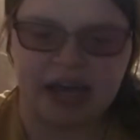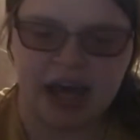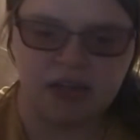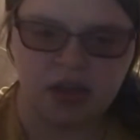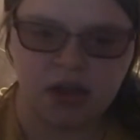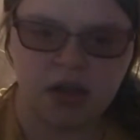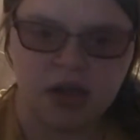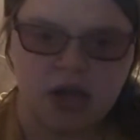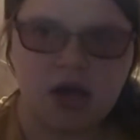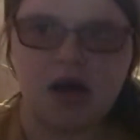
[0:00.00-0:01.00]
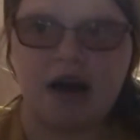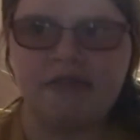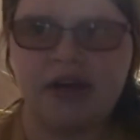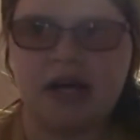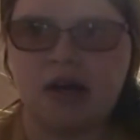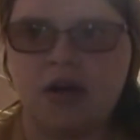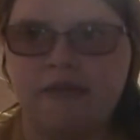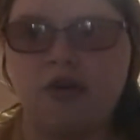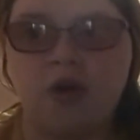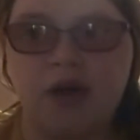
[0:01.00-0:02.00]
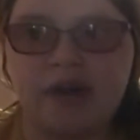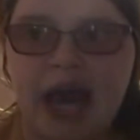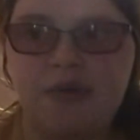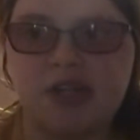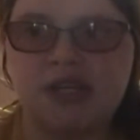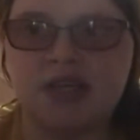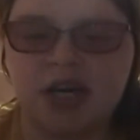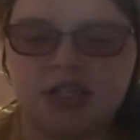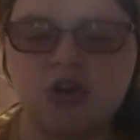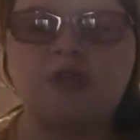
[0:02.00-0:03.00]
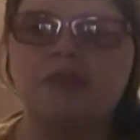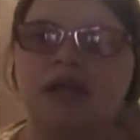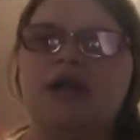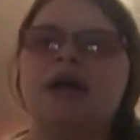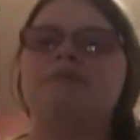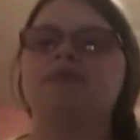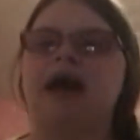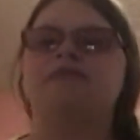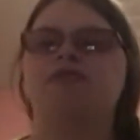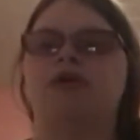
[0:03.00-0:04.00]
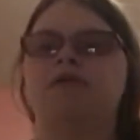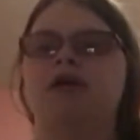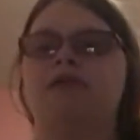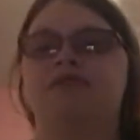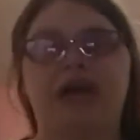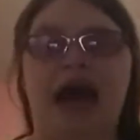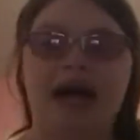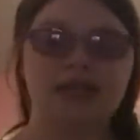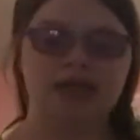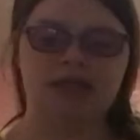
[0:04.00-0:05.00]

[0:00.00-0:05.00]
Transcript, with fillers: calendar I think of Oreo Cat, which is a social media platform of cats.